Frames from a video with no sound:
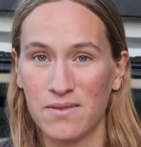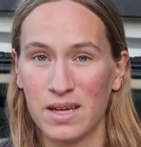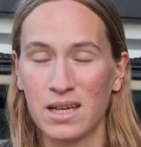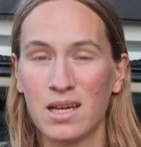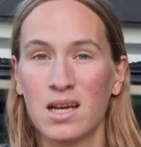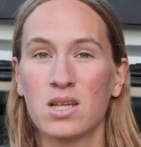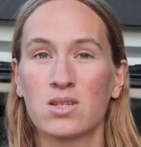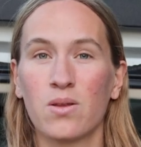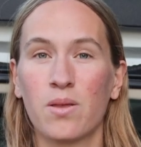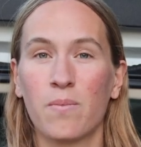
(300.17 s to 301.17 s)
of it.
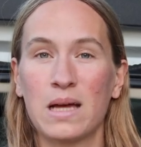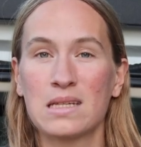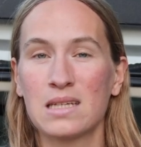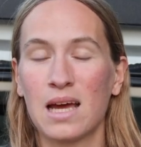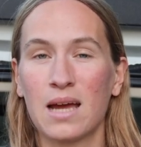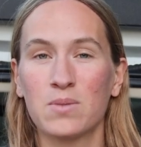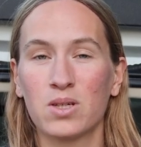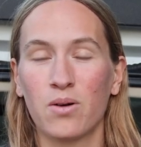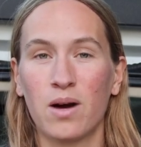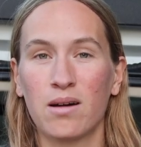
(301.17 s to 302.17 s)
So the best time to
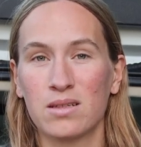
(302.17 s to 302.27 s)
go out